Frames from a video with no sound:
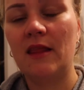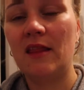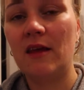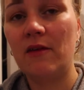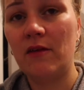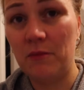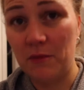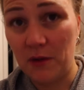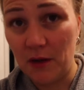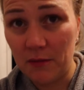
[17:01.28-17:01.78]

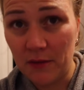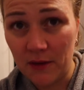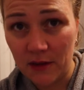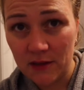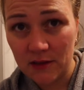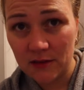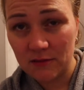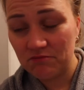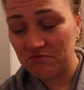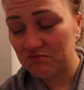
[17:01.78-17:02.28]
They're in my
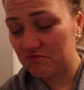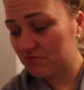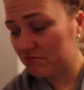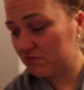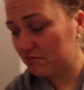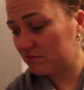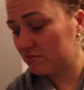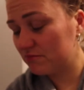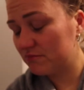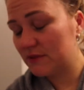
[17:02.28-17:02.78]
bed.
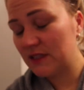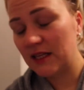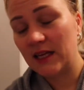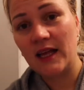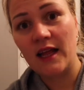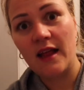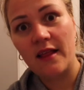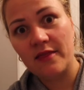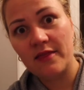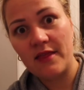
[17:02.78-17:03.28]

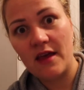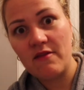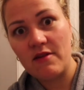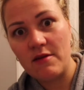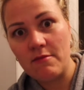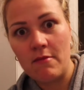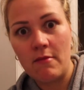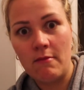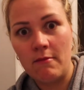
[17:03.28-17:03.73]
They're in